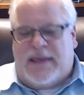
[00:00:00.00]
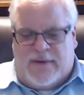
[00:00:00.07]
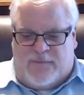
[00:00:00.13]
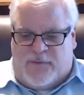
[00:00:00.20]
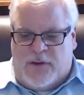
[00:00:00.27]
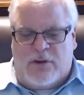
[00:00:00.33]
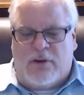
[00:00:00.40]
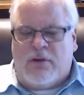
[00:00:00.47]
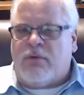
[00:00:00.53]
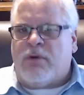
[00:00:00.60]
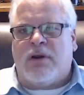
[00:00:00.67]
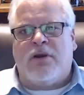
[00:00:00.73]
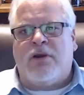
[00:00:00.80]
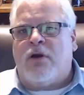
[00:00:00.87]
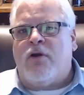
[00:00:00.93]
If you don't
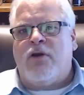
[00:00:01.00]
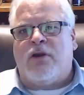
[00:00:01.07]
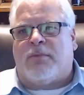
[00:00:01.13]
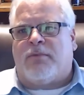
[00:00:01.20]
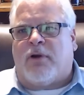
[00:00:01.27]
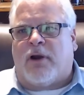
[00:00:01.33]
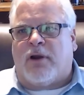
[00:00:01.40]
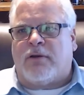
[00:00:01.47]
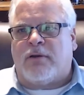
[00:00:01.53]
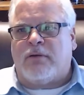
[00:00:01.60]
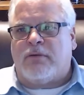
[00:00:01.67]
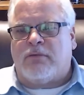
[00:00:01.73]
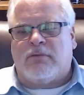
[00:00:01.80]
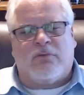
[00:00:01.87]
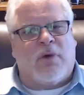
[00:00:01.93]
want to know your
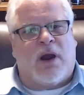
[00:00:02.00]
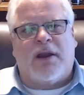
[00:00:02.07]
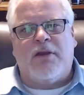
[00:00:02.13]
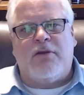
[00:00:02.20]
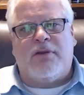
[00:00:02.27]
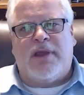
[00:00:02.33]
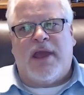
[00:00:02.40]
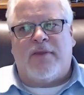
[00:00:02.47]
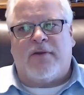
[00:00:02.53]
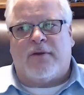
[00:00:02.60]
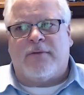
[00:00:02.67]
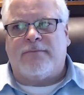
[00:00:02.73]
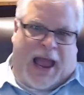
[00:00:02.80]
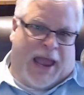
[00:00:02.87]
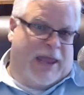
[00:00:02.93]
partner, why are you
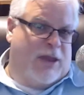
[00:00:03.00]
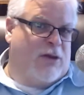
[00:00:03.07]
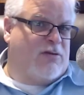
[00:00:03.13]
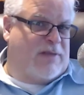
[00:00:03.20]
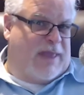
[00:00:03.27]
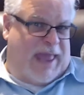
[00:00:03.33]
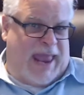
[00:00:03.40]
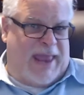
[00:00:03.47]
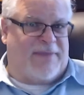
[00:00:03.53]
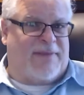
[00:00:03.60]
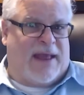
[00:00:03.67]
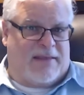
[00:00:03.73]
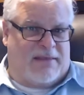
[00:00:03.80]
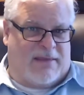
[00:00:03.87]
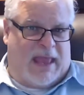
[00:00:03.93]
together? I used to hate
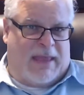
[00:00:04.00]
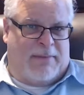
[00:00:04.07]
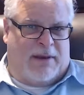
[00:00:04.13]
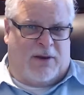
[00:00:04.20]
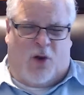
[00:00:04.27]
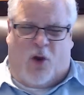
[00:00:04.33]
that statement.